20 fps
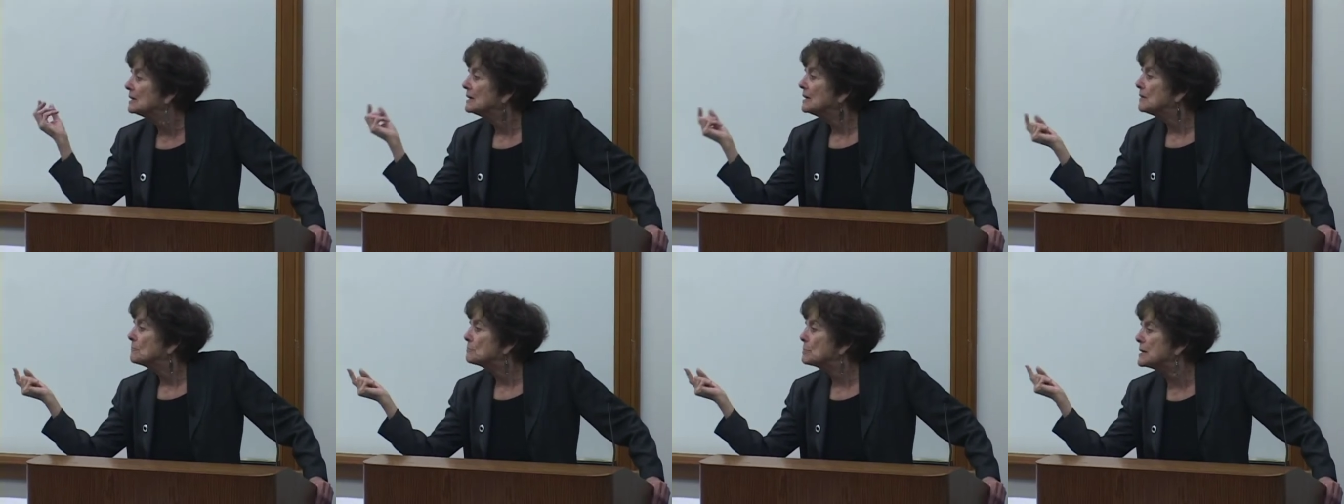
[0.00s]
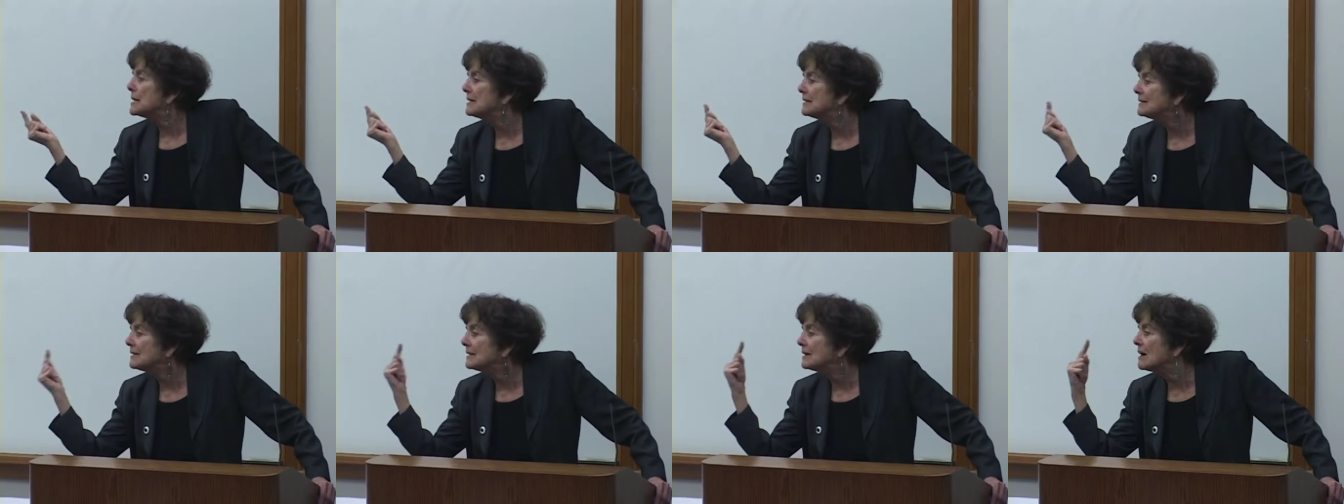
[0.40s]

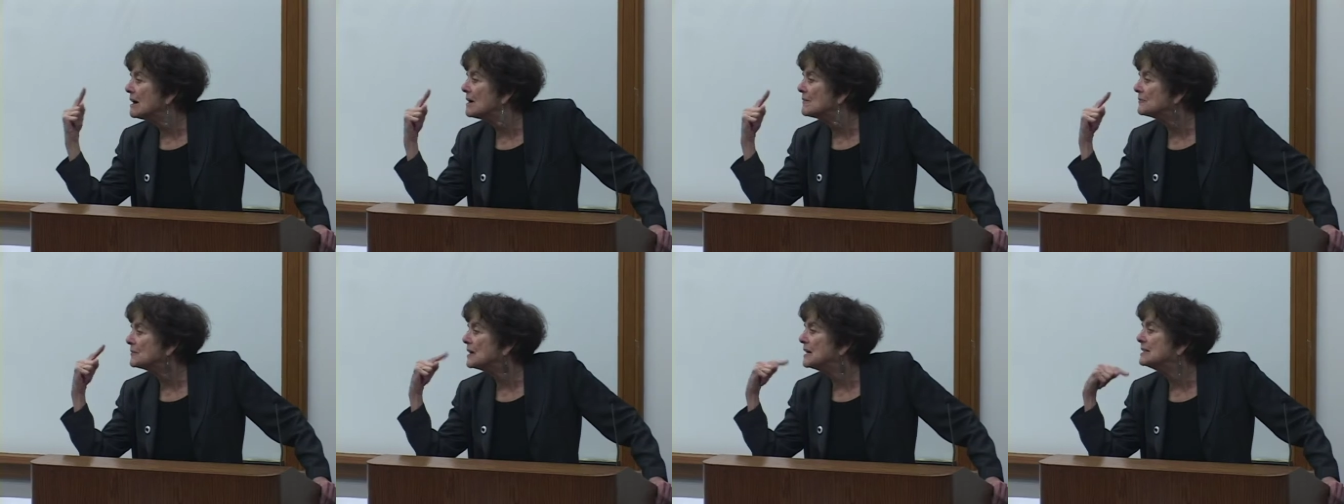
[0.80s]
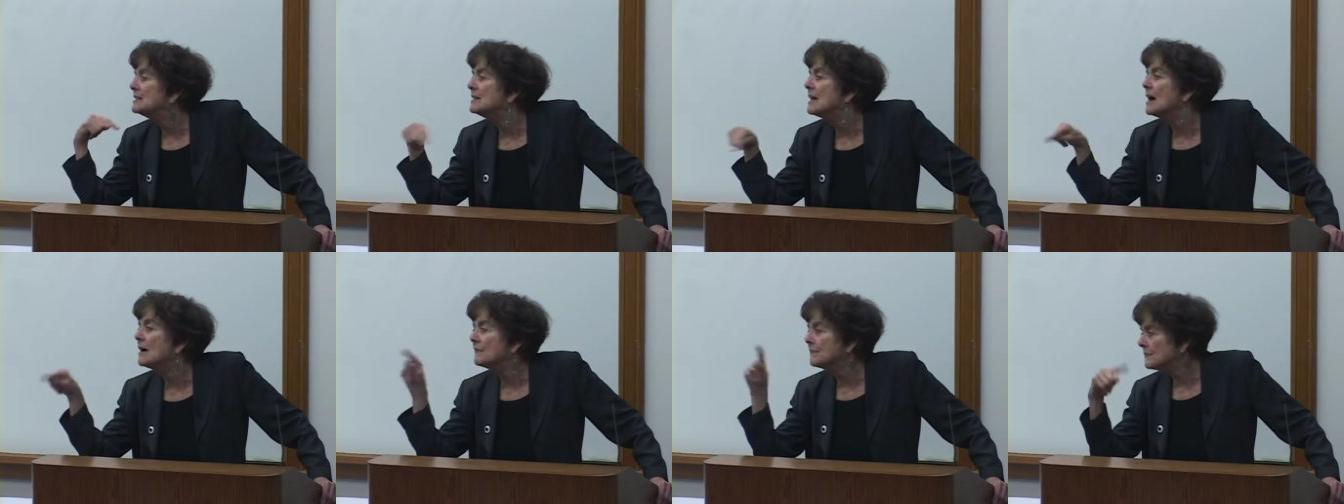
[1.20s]
peeling off
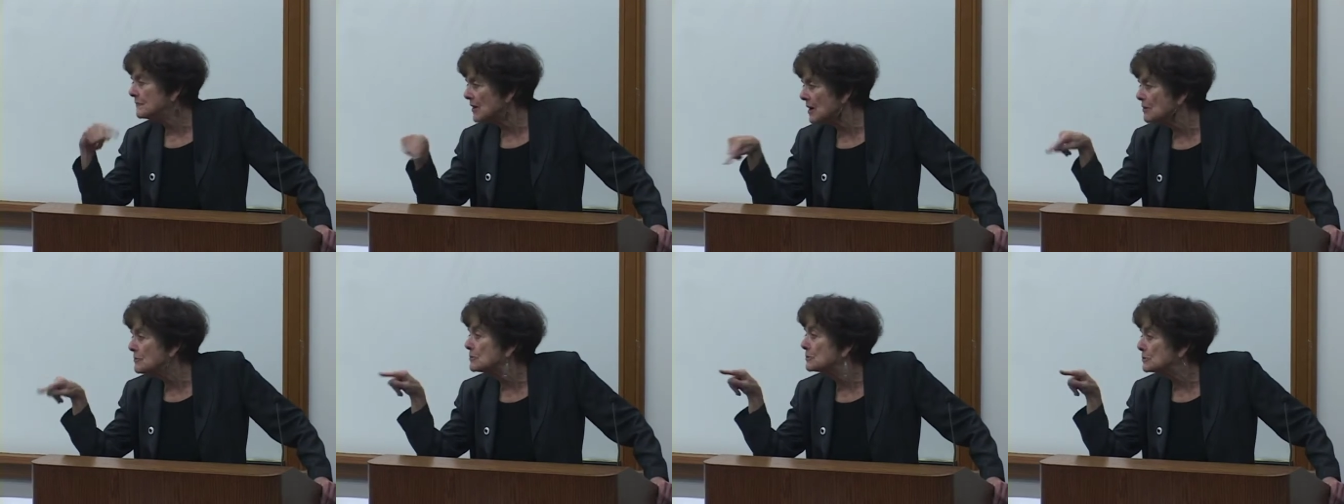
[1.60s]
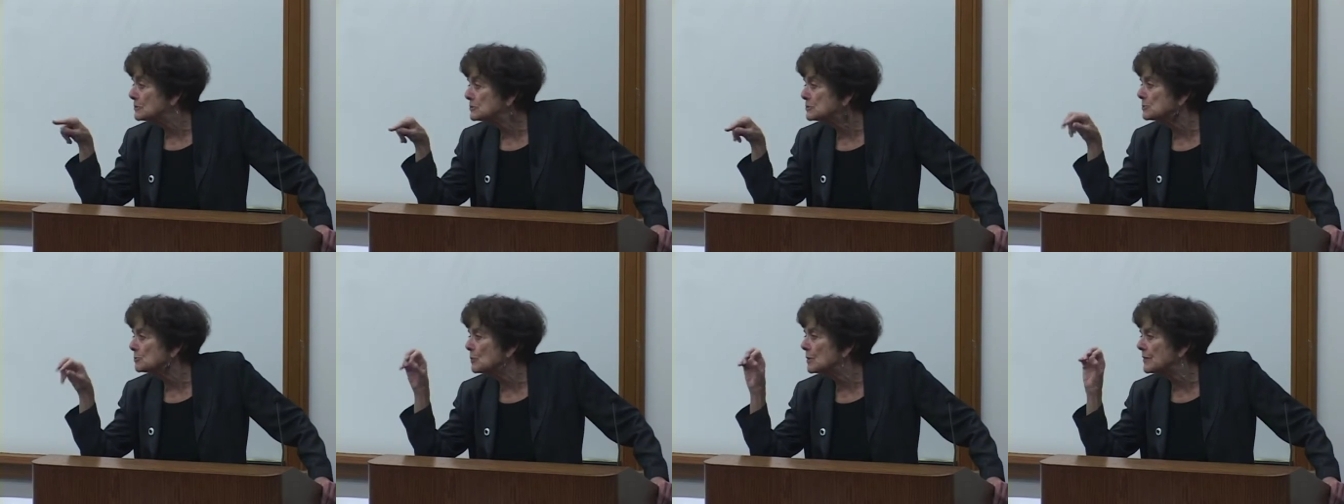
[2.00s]
enough
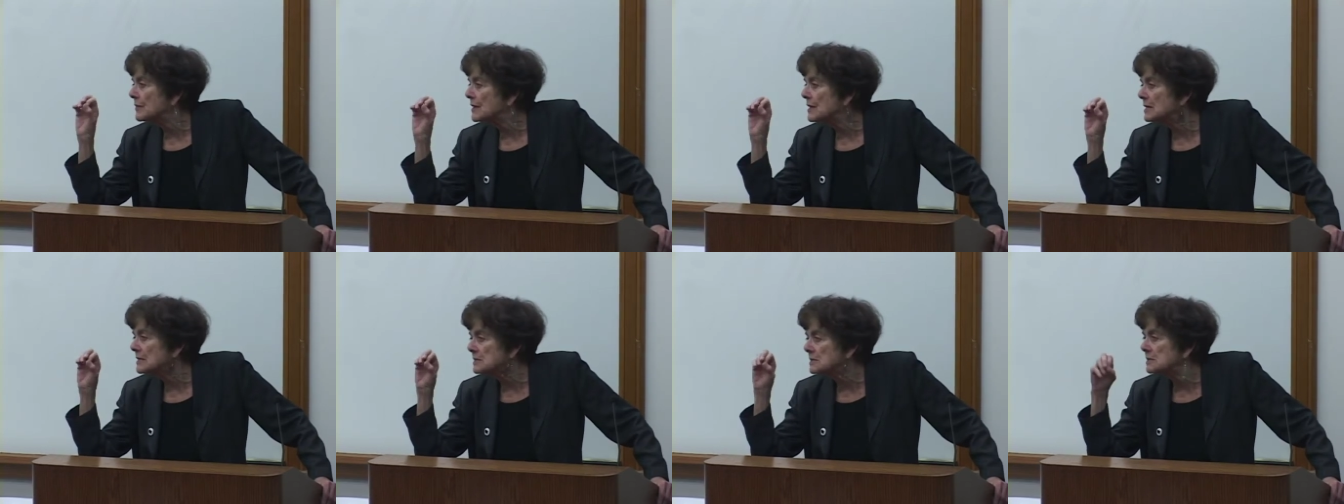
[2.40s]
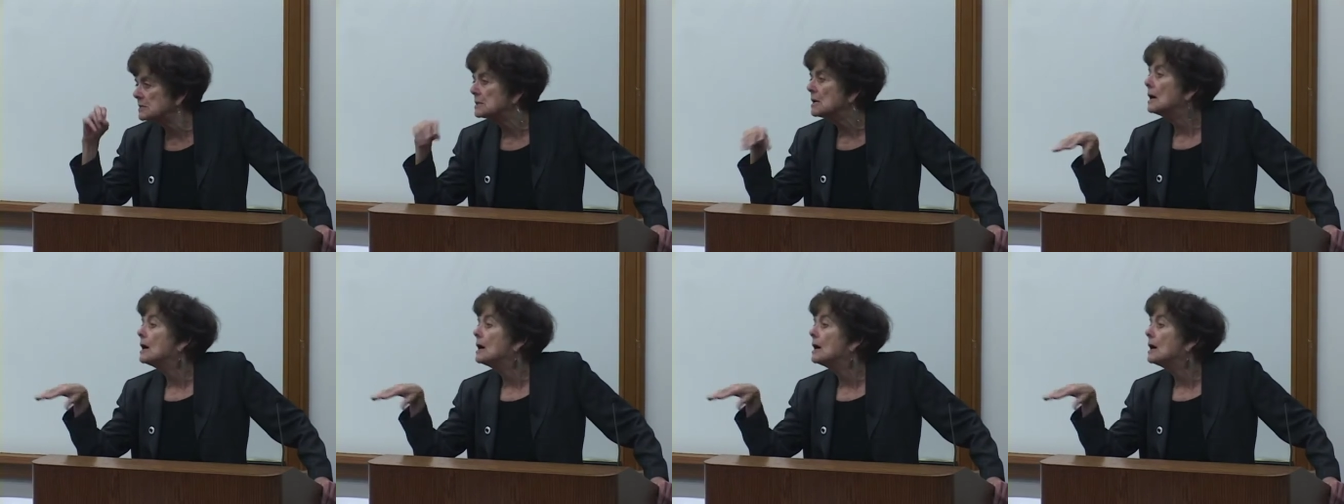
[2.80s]
voters with his